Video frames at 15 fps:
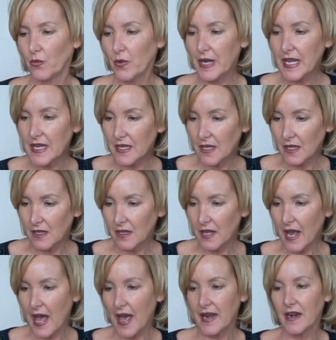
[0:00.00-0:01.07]
real
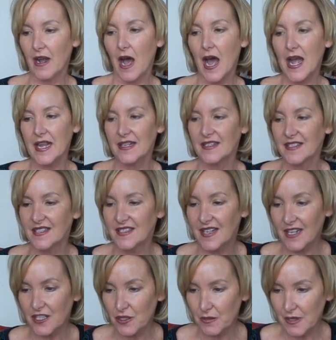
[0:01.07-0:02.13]
and a heightened
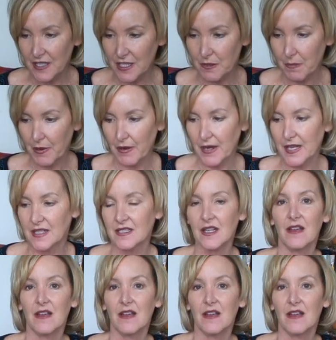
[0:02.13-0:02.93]
sexual experience.